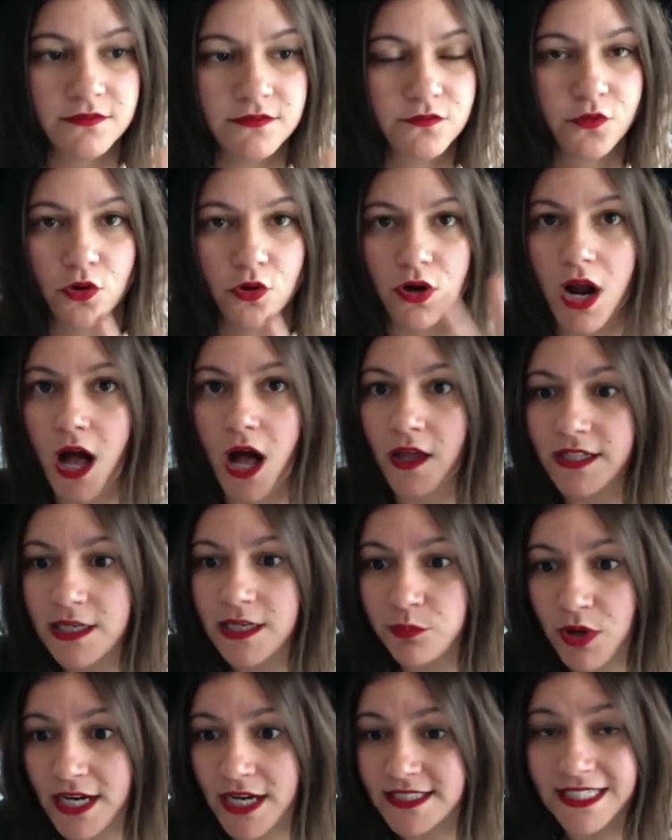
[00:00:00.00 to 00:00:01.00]
for holiday
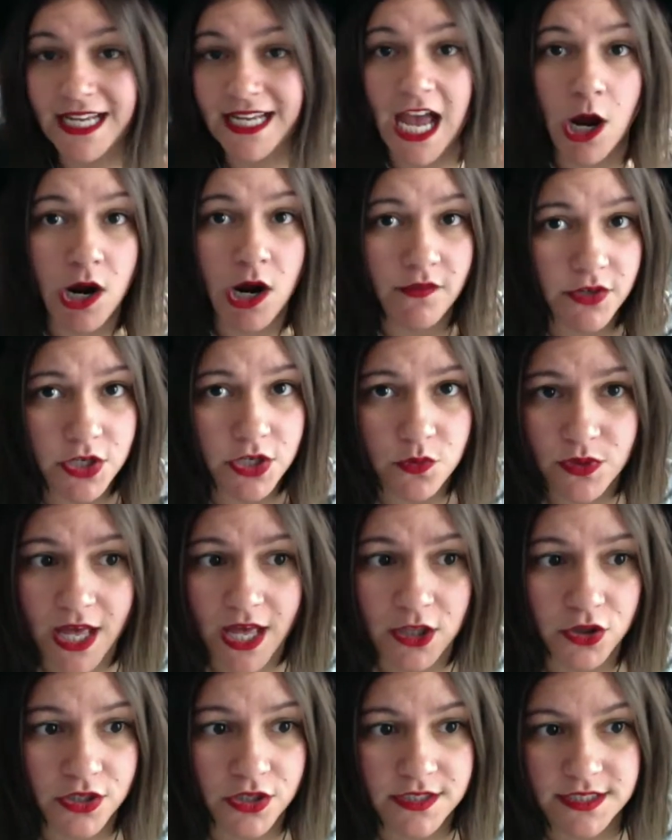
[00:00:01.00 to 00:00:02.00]
pricing, however you,
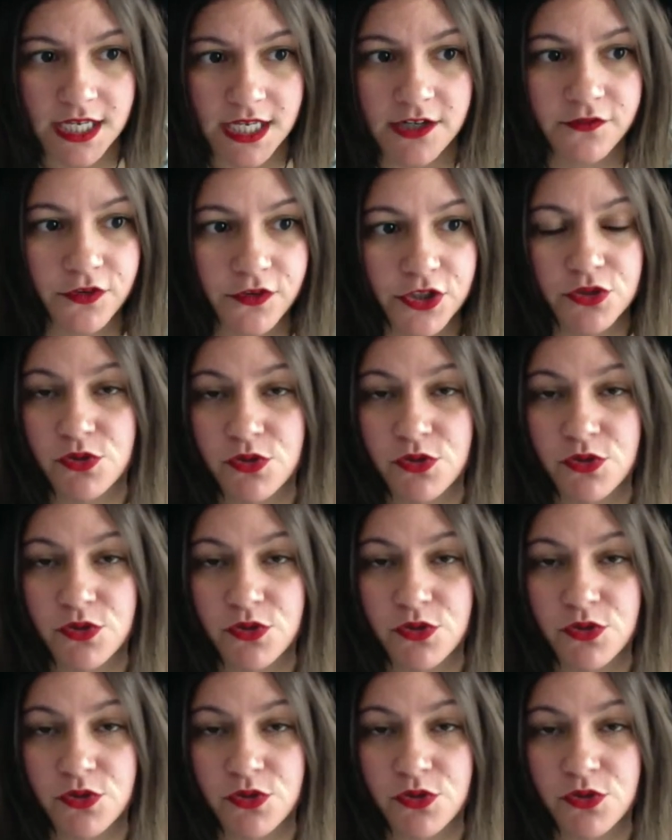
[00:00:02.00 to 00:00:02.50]
that looks like for you.